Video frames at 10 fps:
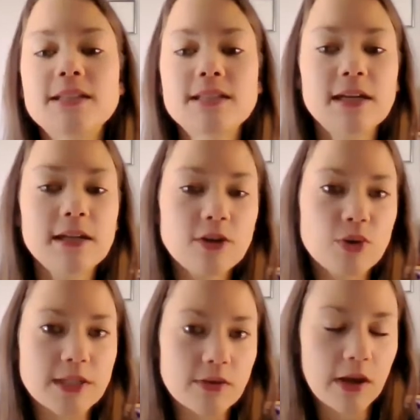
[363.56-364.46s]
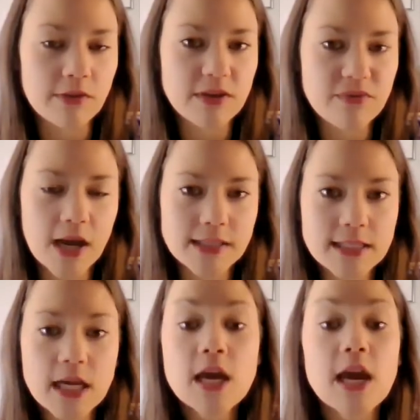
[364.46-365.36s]
instead increase our healthy fats.
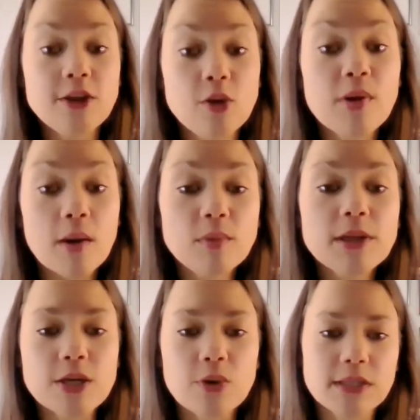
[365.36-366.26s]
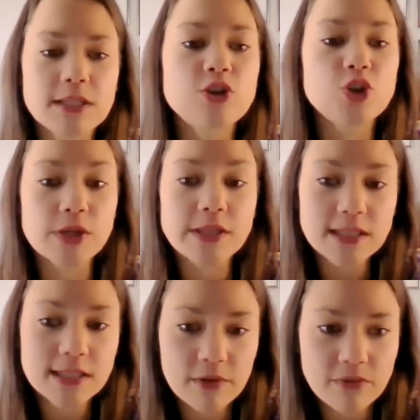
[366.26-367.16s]
And you probably notice that during this
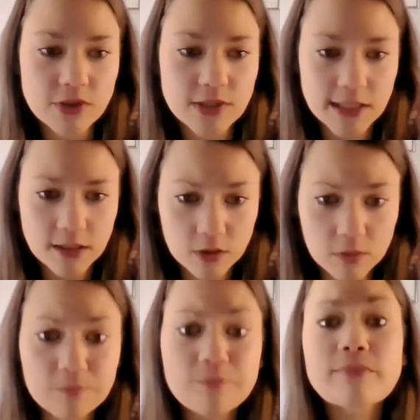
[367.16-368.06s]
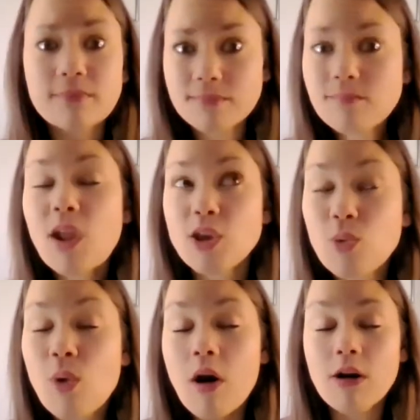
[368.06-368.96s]
time of your cycle,
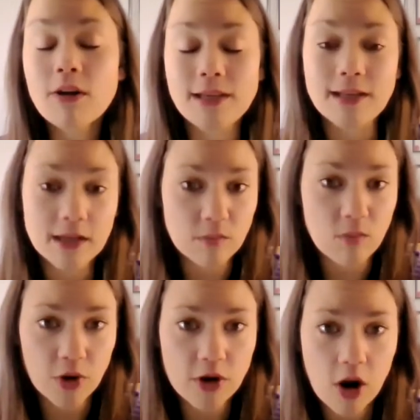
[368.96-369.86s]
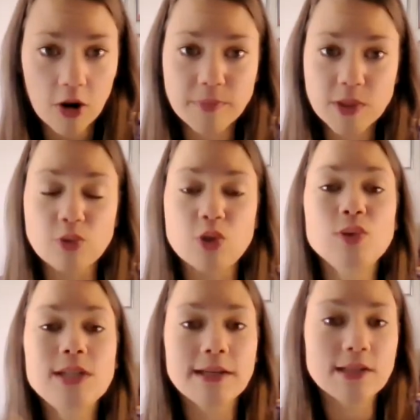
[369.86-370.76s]
you are eating more carbs. You do
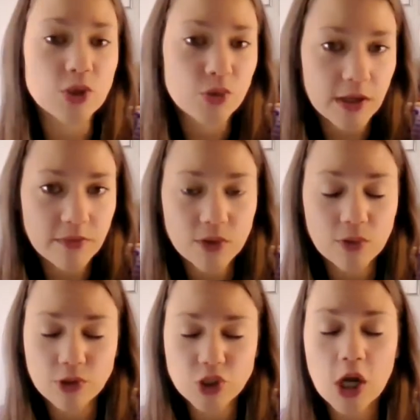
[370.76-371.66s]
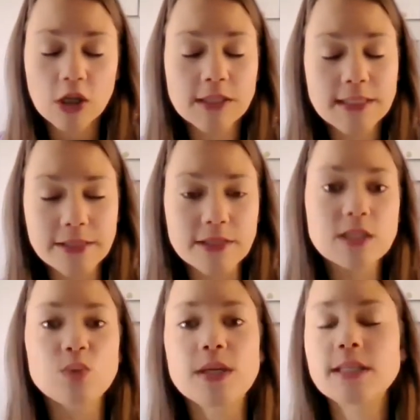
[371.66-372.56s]
tend to crave, the chocolates and the
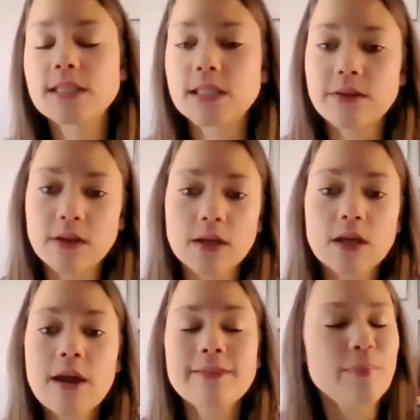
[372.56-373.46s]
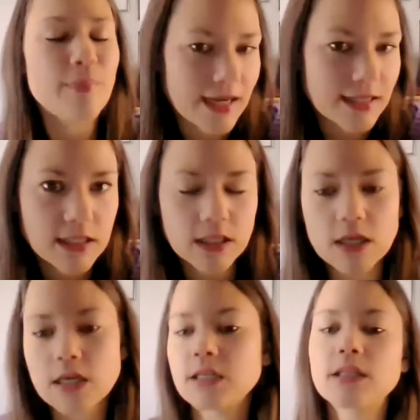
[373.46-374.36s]
sweets and the
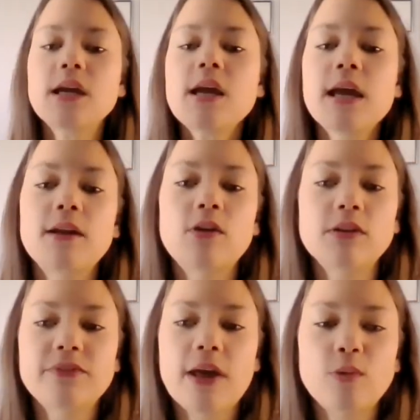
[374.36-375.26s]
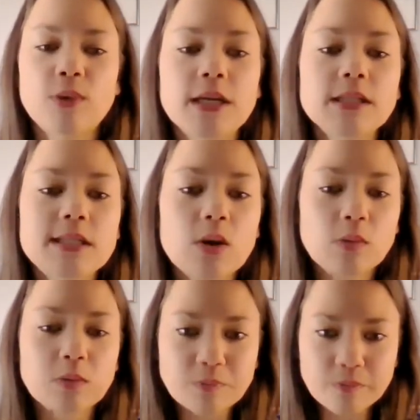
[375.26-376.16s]
pasta and all of that, right?
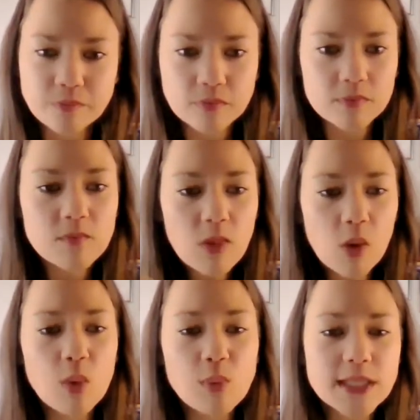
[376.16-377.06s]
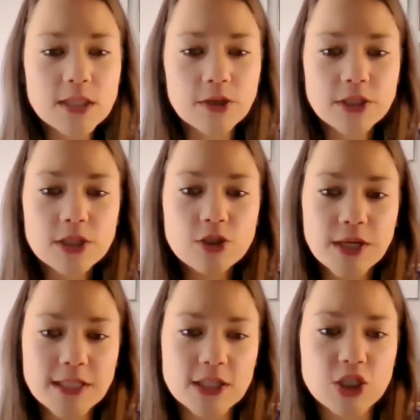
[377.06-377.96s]
So when we start to
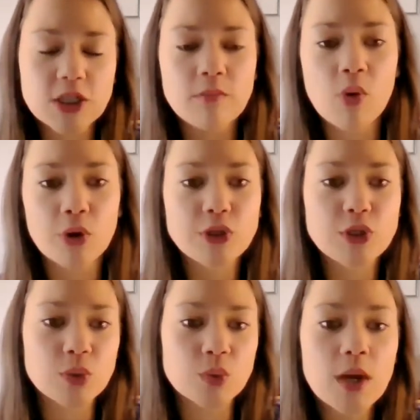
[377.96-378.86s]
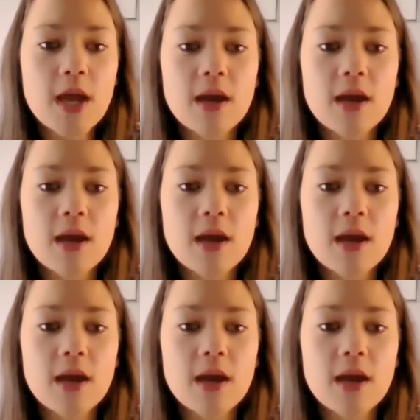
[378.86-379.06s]
transition more to